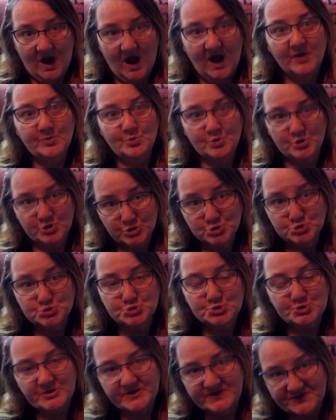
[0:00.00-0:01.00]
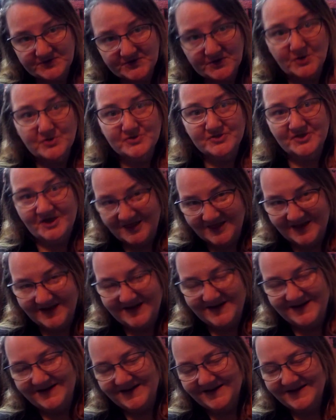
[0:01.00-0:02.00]
I will usually sew
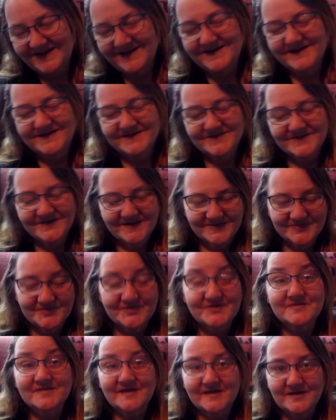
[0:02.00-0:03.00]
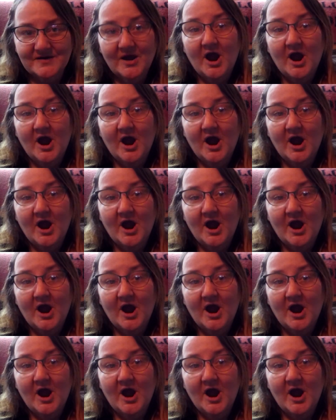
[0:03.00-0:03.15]
the layer.